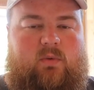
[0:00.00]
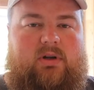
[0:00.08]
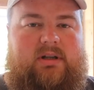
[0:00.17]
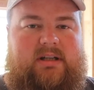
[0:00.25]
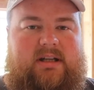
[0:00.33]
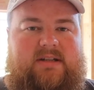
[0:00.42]

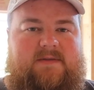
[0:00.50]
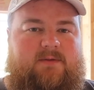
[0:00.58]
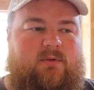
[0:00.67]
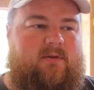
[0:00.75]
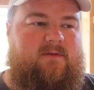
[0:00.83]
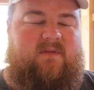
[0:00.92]
One is
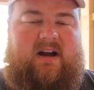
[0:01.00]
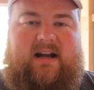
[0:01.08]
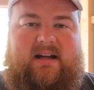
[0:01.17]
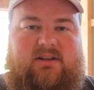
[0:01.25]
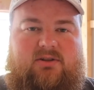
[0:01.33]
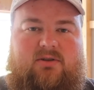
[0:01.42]
for
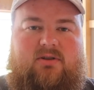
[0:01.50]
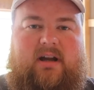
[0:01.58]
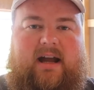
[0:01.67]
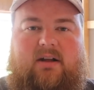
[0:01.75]
finding your